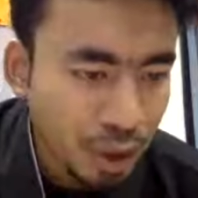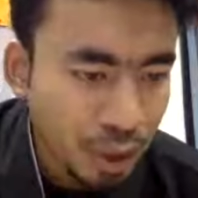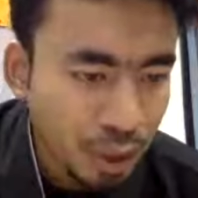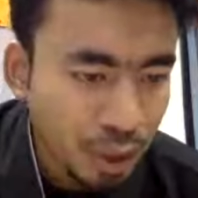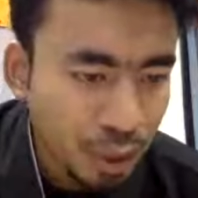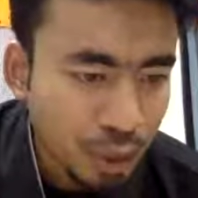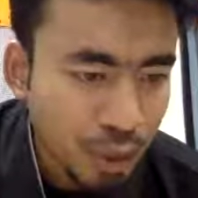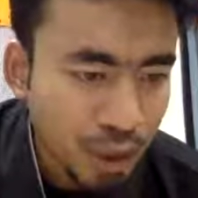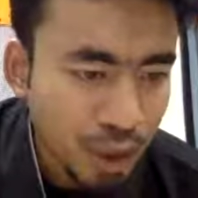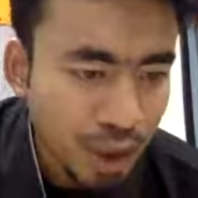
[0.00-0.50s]

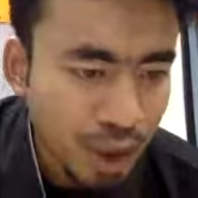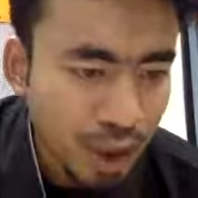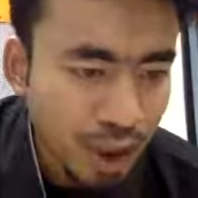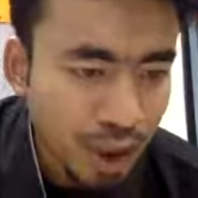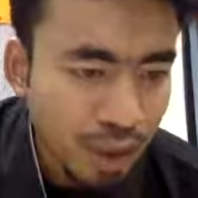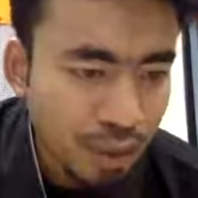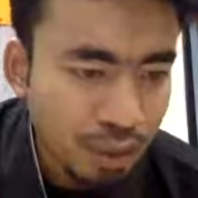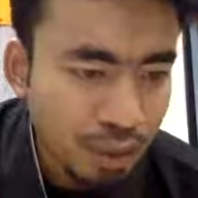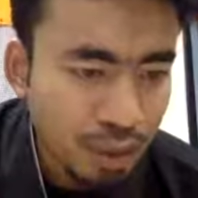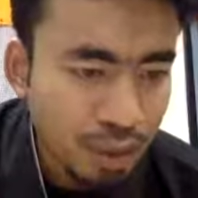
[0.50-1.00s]
Do we
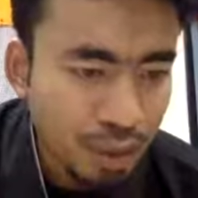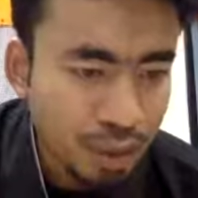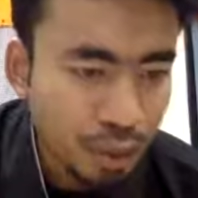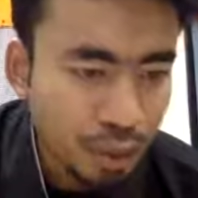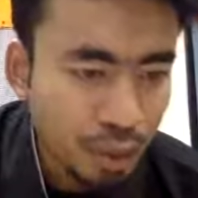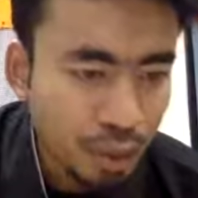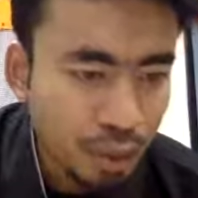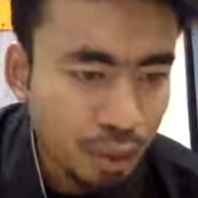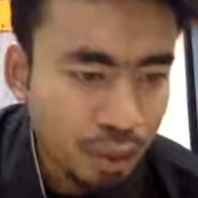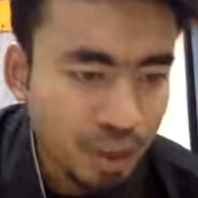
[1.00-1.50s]
have
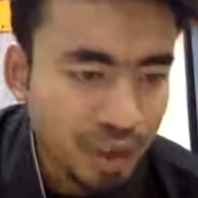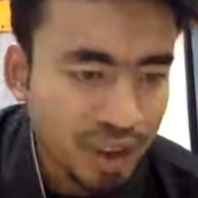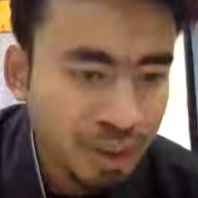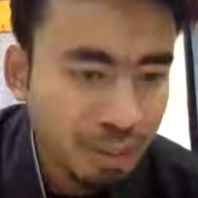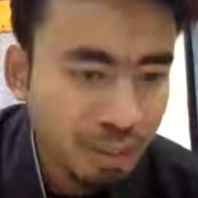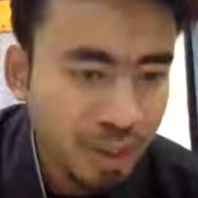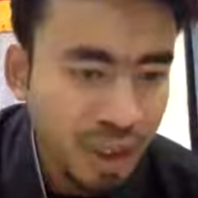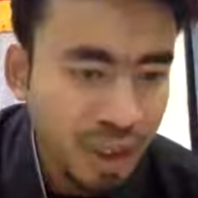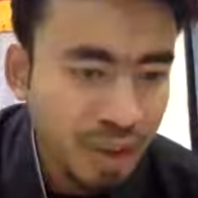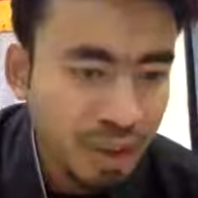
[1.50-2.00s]
to own
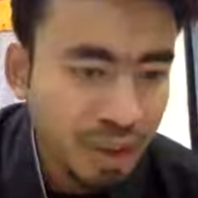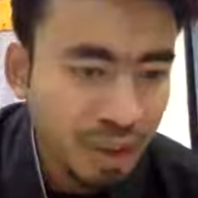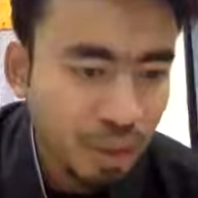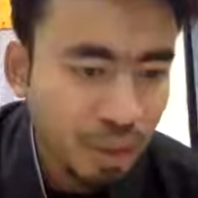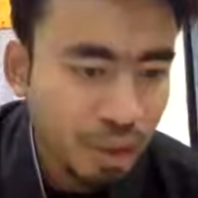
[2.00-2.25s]
space